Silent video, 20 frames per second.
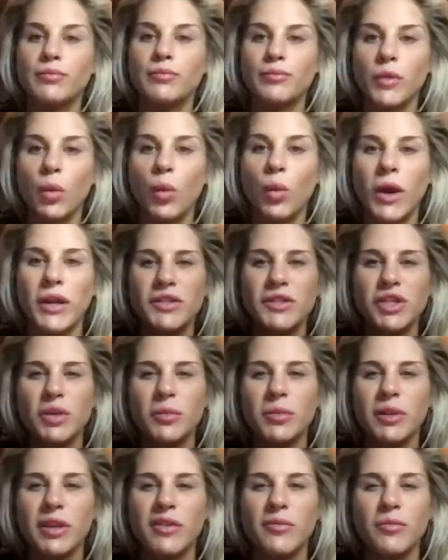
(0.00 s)
What do you
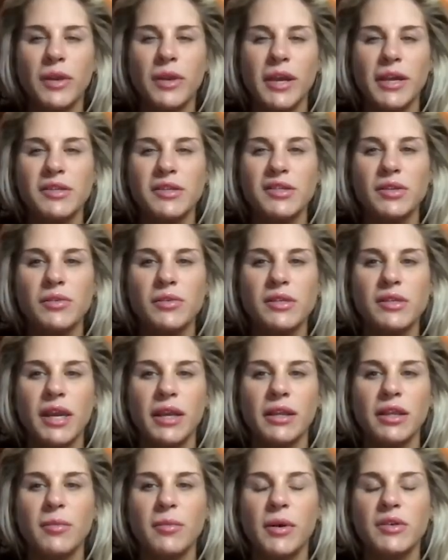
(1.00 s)
believe PA students
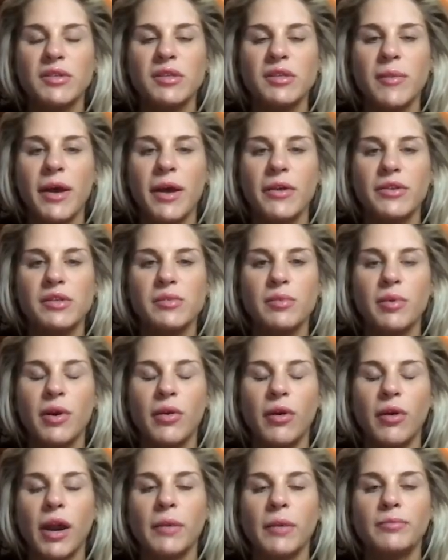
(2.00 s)
like the most about this
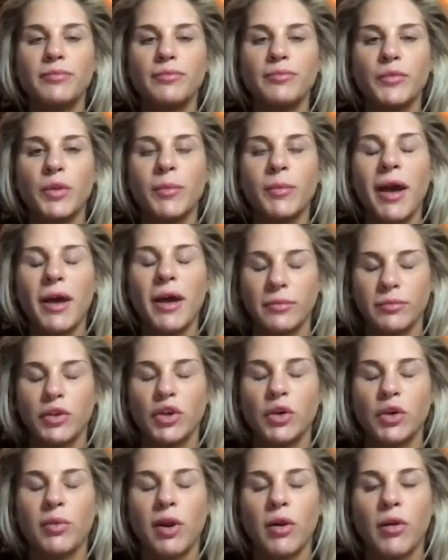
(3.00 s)
program, about your
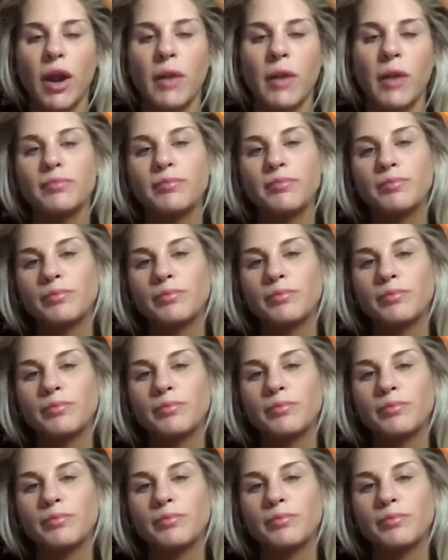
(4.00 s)
program?